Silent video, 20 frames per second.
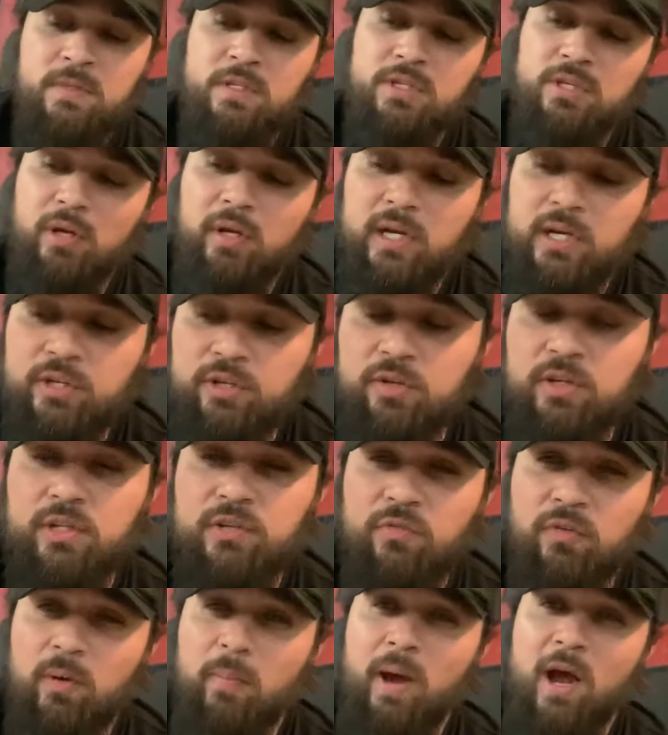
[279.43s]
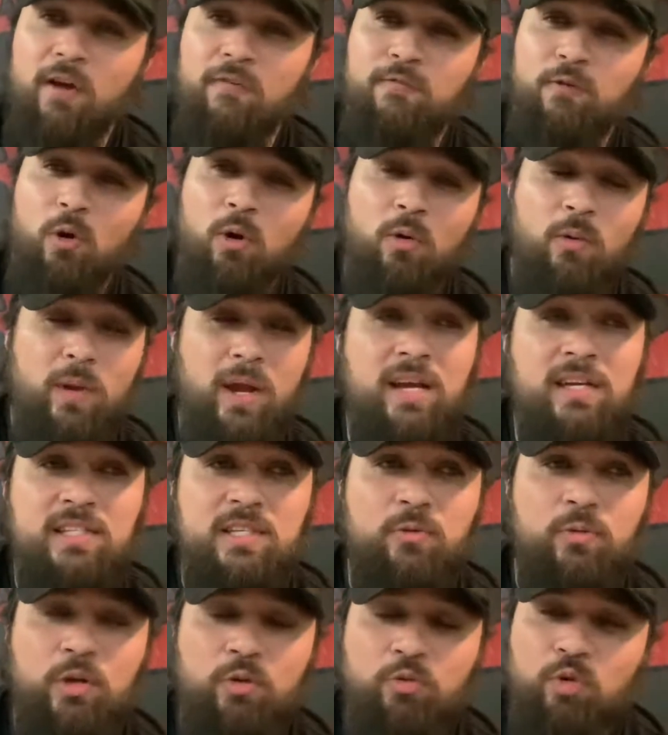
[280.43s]
So they do this for about 4 weeks,
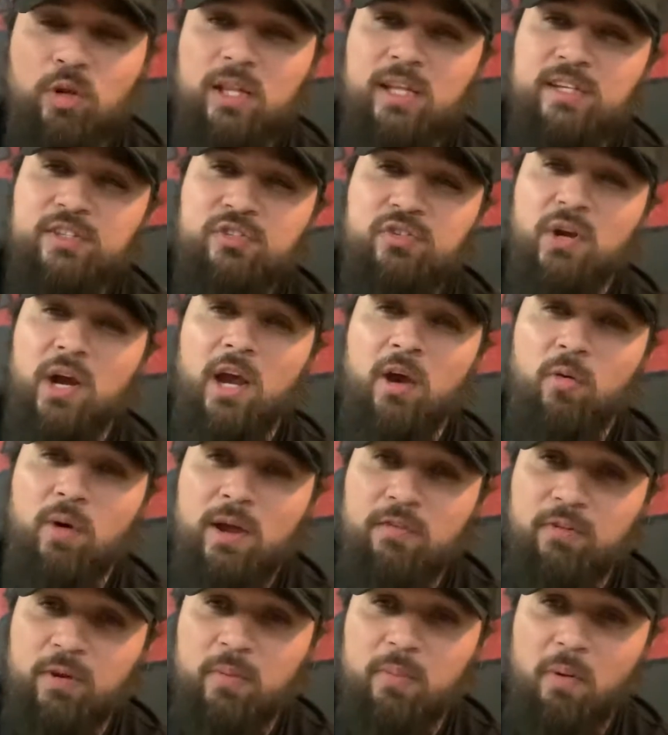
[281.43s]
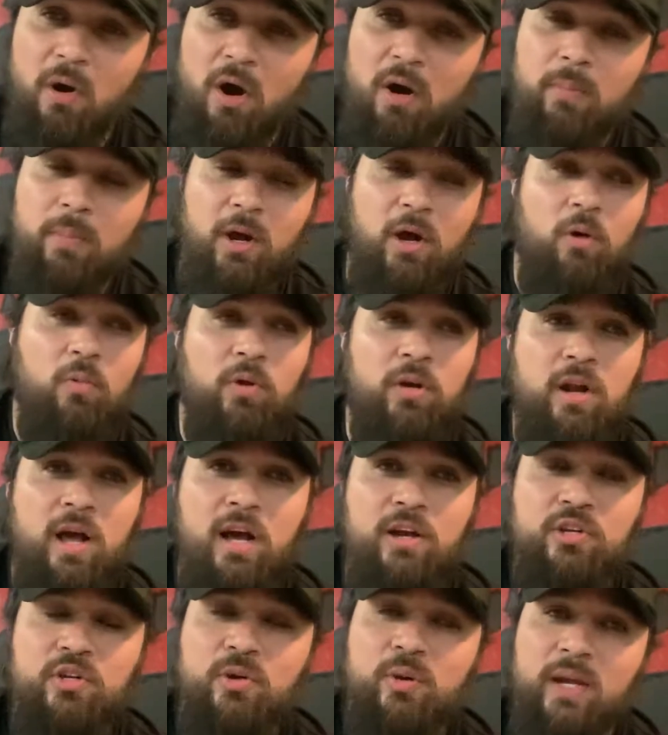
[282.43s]
and we really stray away from the barbell. We're
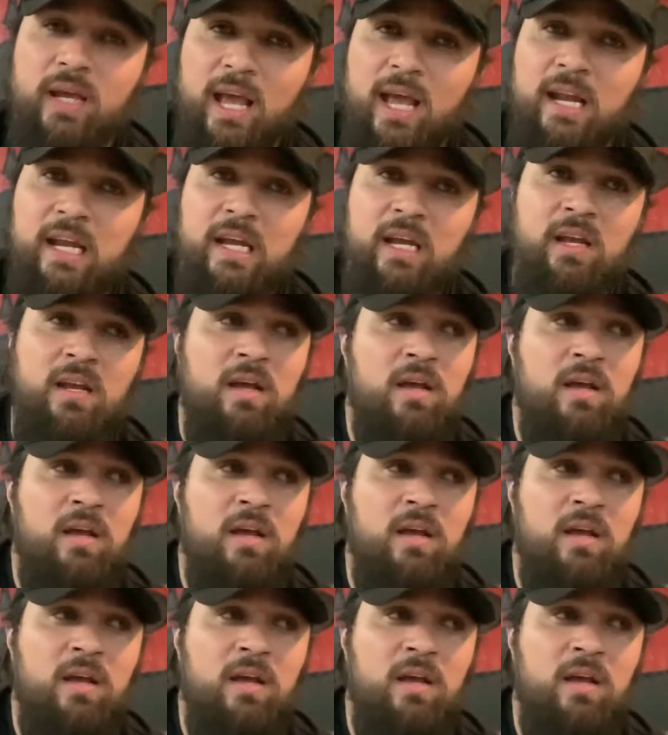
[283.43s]
not doing any